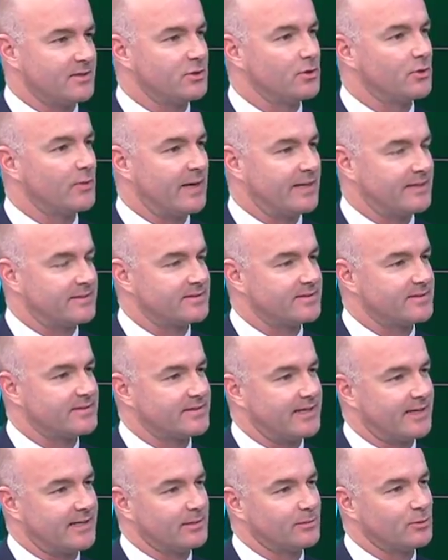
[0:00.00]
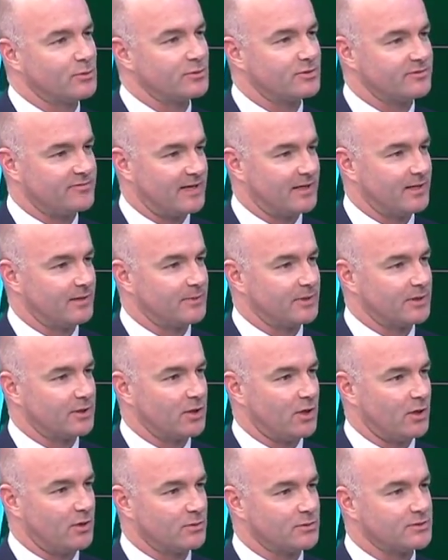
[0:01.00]
UN Sustainable Development
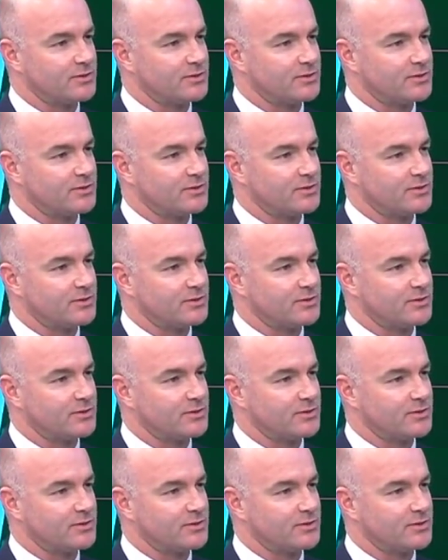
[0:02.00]
Goals.